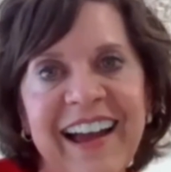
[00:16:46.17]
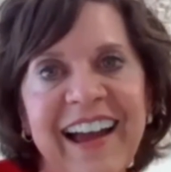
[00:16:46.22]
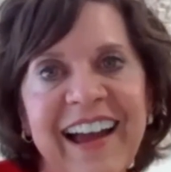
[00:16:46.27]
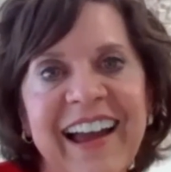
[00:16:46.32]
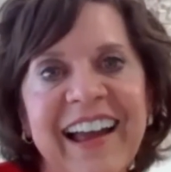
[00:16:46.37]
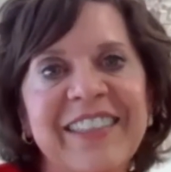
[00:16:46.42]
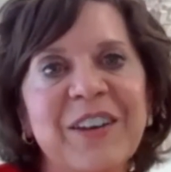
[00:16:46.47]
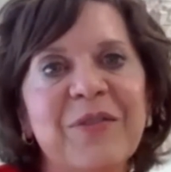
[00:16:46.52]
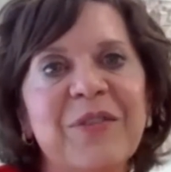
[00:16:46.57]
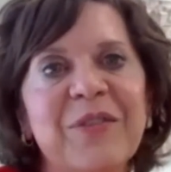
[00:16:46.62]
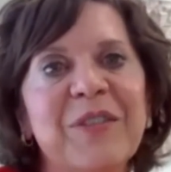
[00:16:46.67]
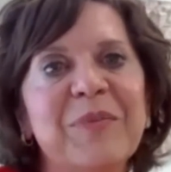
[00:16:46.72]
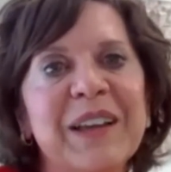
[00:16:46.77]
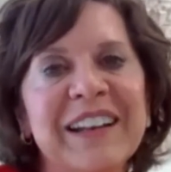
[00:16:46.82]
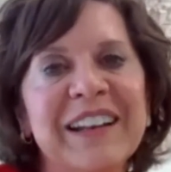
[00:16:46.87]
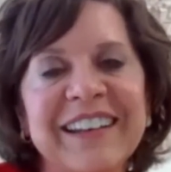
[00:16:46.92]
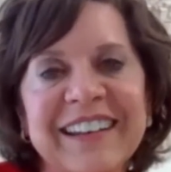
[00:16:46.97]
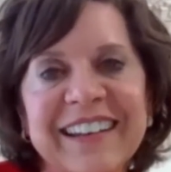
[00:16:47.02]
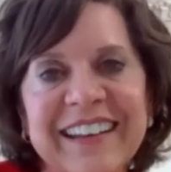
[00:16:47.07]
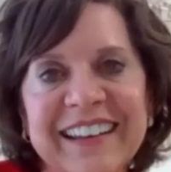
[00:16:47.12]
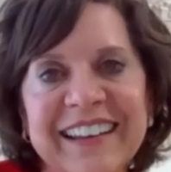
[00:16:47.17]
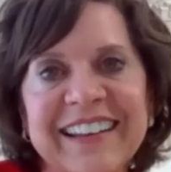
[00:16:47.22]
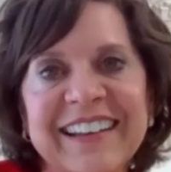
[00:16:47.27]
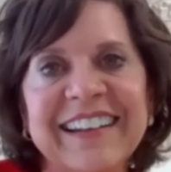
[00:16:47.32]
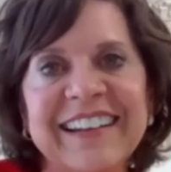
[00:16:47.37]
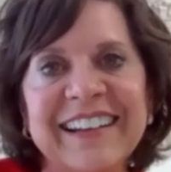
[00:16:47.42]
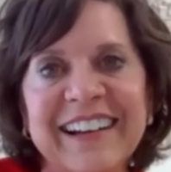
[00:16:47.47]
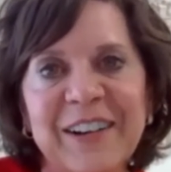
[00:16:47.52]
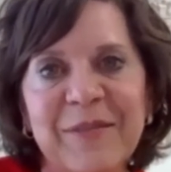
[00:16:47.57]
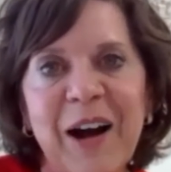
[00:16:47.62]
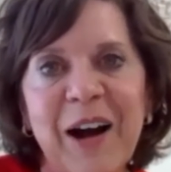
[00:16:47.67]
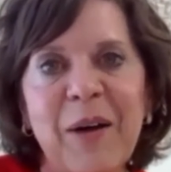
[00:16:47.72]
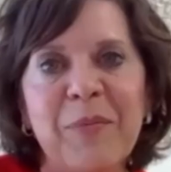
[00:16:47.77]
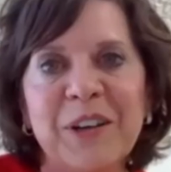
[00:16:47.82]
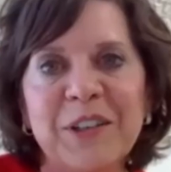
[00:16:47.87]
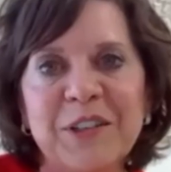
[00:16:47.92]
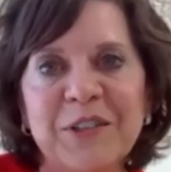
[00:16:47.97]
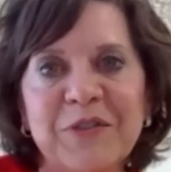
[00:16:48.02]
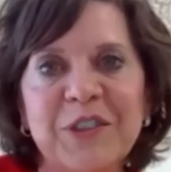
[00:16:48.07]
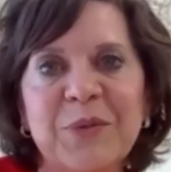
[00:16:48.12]
and that we've been in
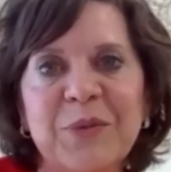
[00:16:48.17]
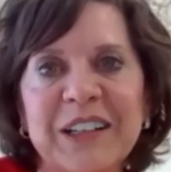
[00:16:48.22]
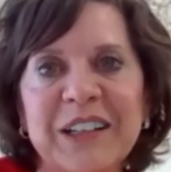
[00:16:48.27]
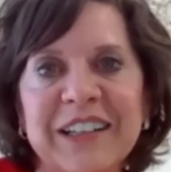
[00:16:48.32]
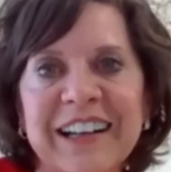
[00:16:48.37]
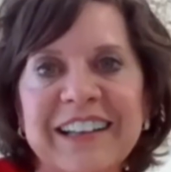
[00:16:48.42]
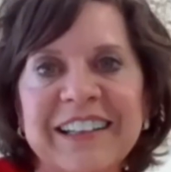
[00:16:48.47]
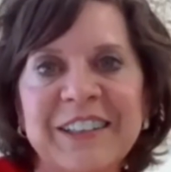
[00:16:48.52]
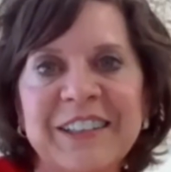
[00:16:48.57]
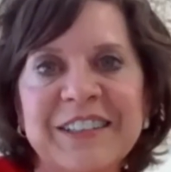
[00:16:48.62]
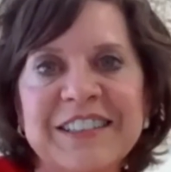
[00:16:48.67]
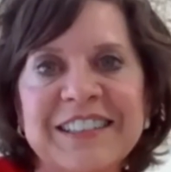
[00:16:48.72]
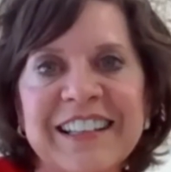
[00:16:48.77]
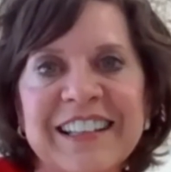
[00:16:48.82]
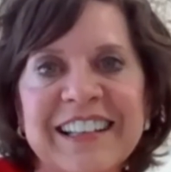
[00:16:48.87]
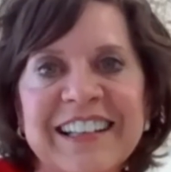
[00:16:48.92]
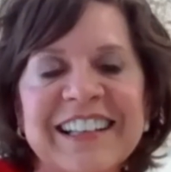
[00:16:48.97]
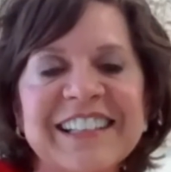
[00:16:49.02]
operation for 29 years.